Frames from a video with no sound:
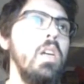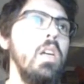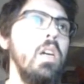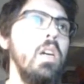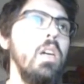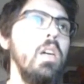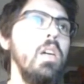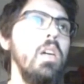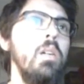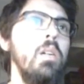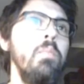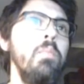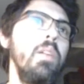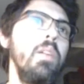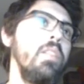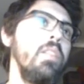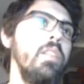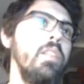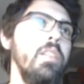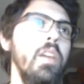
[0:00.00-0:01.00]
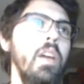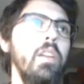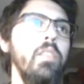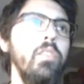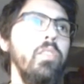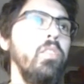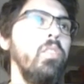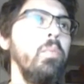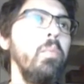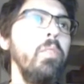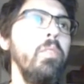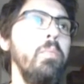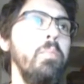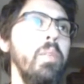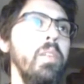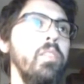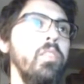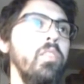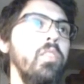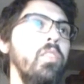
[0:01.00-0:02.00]
And then just some other
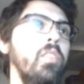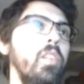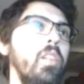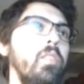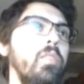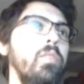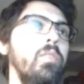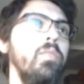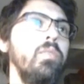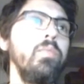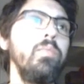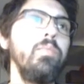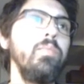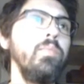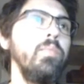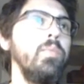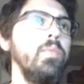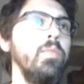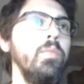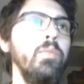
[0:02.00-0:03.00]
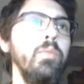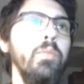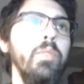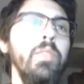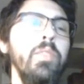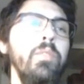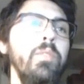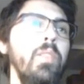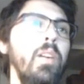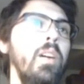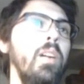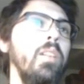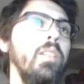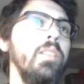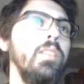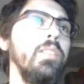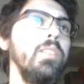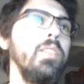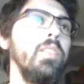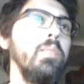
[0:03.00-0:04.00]
basic stuff. Read the file
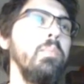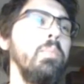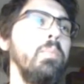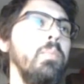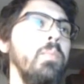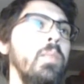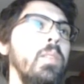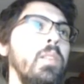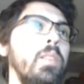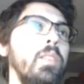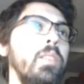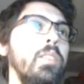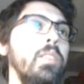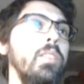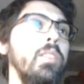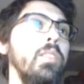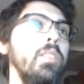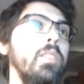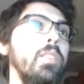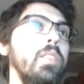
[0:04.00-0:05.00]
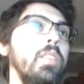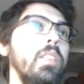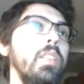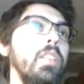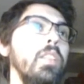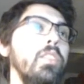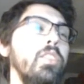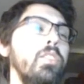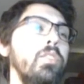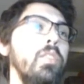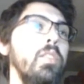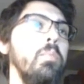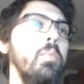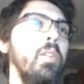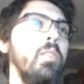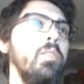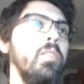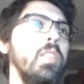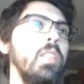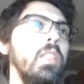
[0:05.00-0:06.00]
into the string
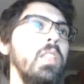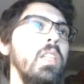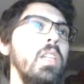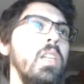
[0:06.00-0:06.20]
buffer.